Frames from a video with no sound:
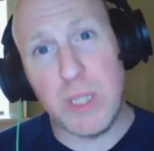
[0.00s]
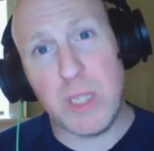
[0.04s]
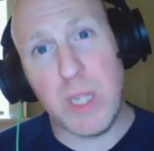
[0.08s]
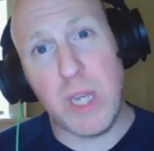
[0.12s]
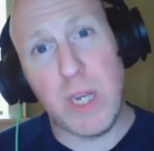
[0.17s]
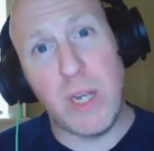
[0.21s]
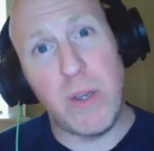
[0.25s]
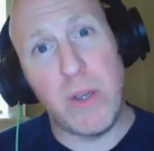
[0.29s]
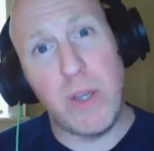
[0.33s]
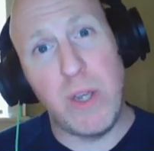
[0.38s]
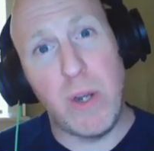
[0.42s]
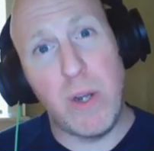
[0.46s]
I
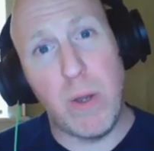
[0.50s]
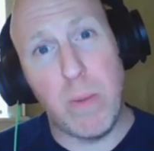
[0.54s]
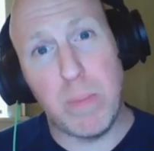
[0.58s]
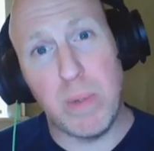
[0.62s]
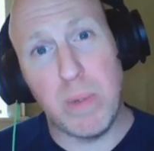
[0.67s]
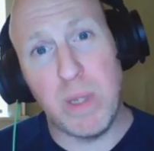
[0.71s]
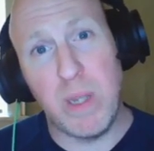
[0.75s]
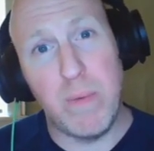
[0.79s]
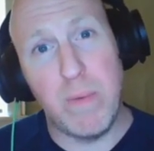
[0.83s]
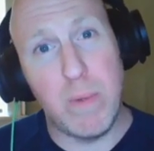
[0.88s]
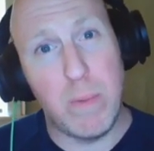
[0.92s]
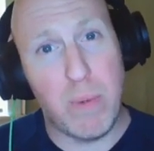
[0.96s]
know you don't
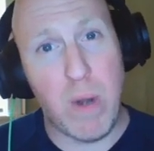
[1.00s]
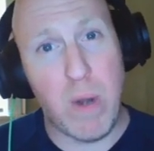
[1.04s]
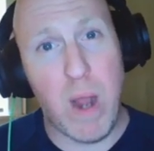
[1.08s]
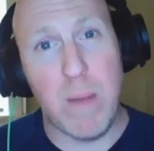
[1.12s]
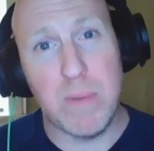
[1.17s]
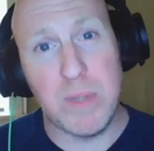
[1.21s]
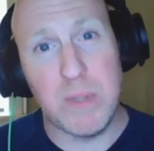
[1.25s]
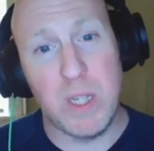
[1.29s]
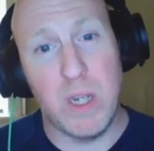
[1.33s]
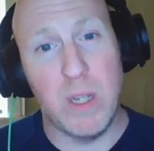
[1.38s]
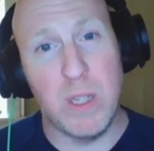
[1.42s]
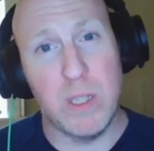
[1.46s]
believe in
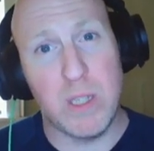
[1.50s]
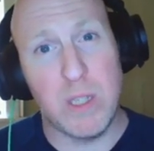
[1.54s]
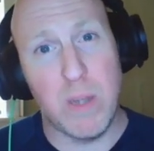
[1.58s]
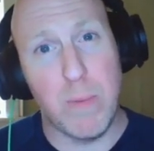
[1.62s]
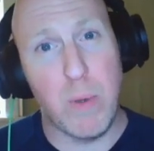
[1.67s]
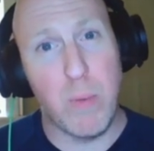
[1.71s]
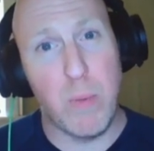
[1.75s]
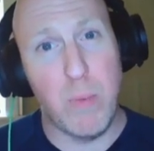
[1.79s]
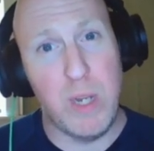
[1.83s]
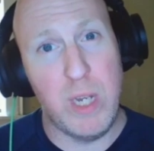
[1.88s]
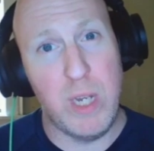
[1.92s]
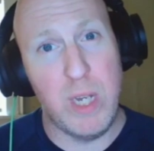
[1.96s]
prophecy and all this stuff,
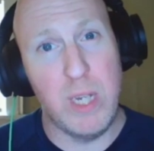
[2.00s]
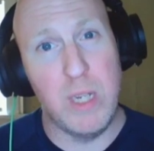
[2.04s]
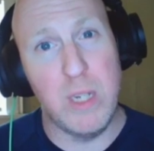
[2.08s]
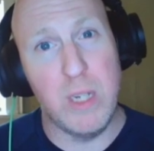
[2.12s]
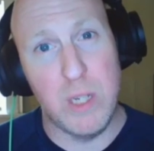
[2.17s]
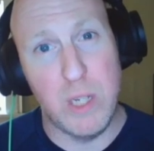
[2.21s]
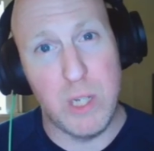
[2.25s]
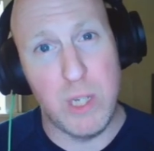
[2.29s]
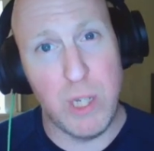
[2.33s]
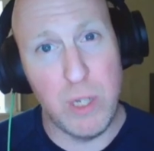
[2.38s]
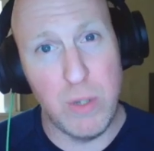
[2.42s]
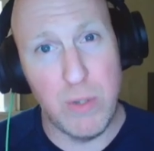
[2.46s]
but we need to
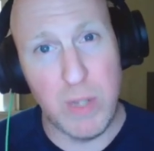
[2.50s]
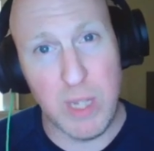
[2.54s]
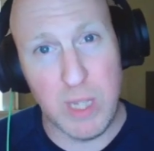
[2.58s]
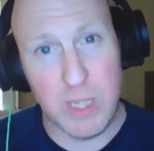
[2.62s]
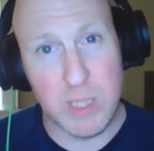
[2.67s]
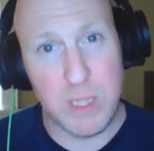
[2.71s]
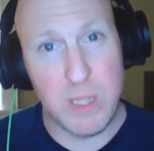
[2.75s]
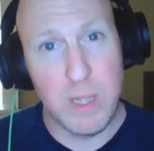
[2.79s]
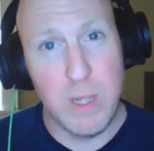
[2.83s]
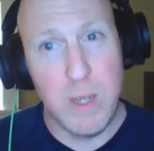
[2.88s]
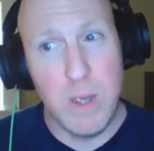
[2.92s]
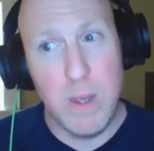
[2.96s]
do
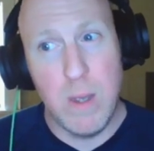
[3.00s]
this."